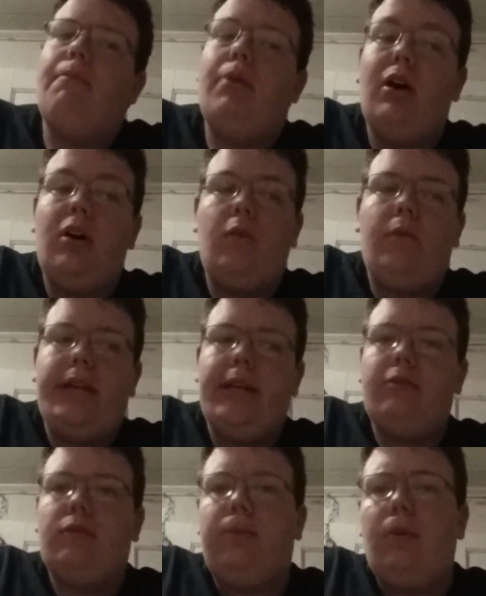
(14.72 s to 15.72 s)
but when
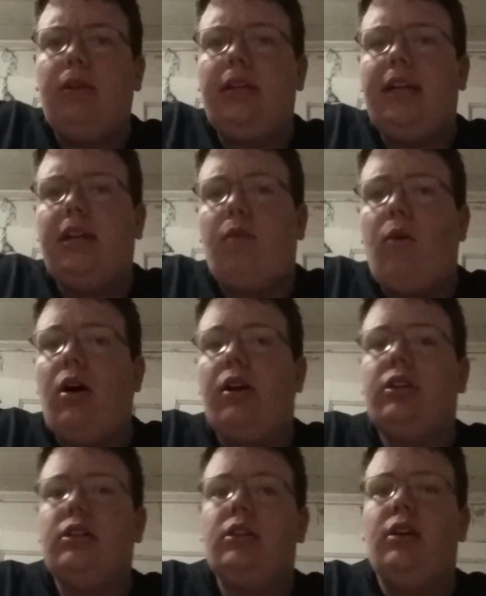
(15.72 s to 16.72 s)
he was pulling out of the
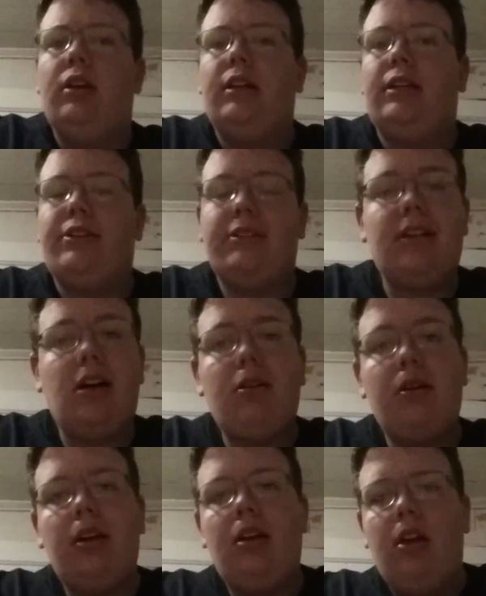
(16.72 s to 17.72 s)
water, I
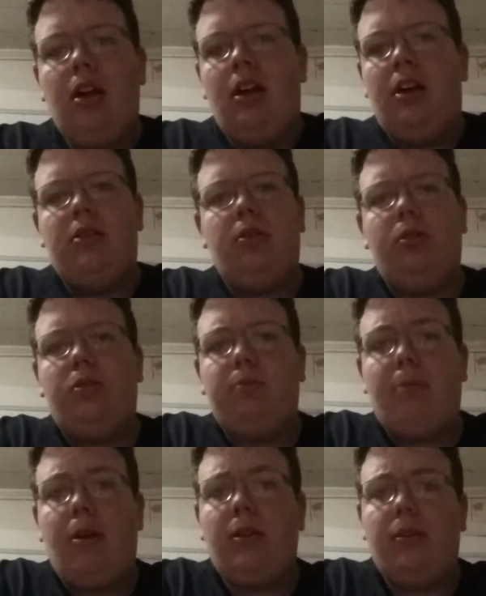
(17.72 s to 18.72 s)
saw it, a little
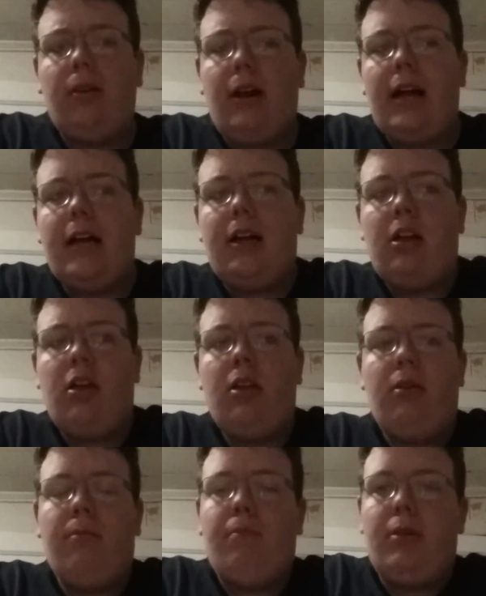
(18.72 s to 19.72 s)
small little guy,
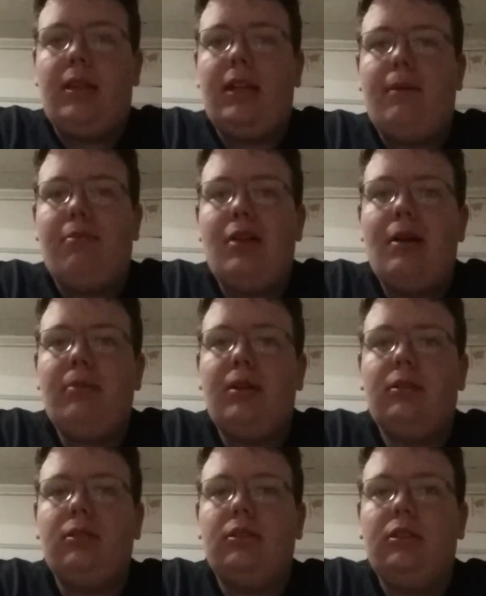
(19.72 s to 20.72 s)
but then it flopped
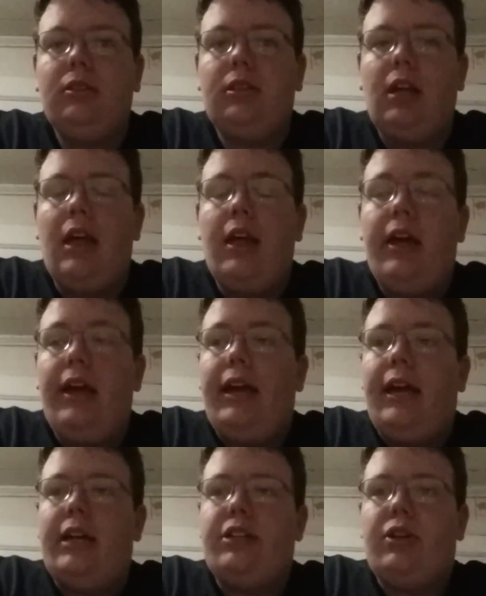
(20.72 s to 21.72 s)
off the hook.
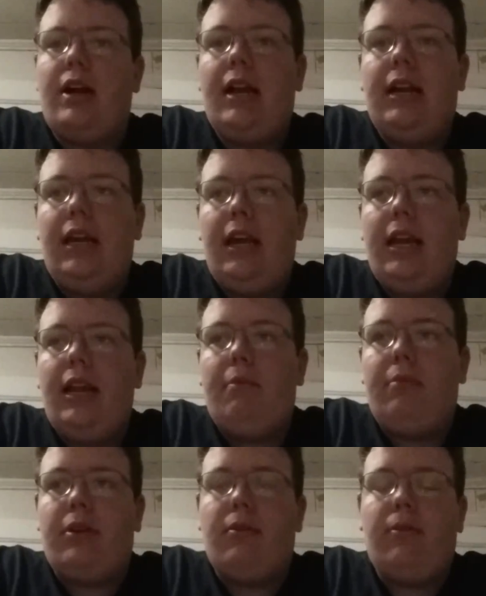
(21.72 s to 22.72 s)
He tried to get
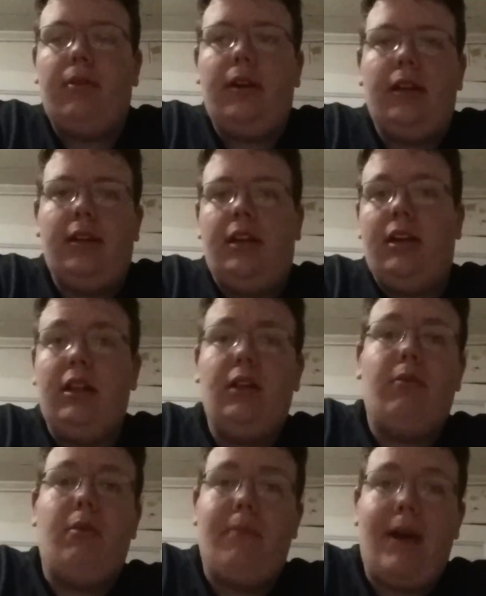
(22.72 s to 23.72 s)
it, but it rolled down the
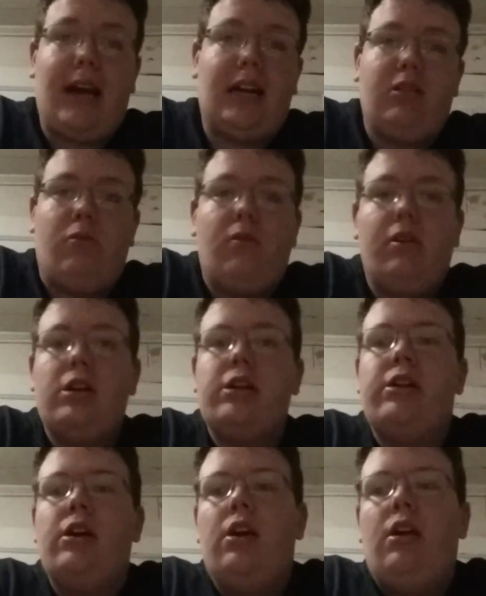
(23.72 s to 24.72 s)
hill and went back in the
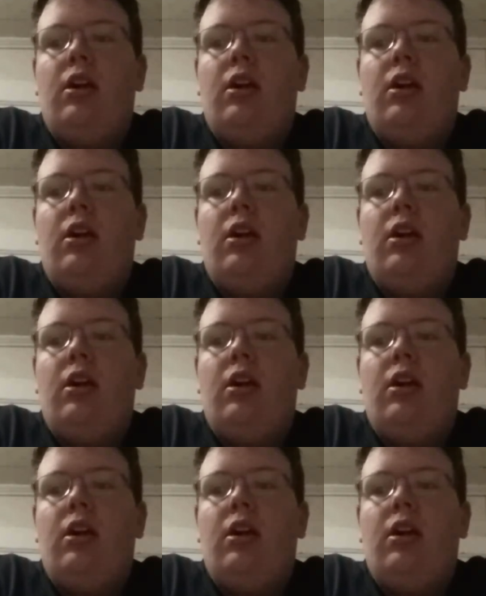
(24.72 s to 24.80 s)
water.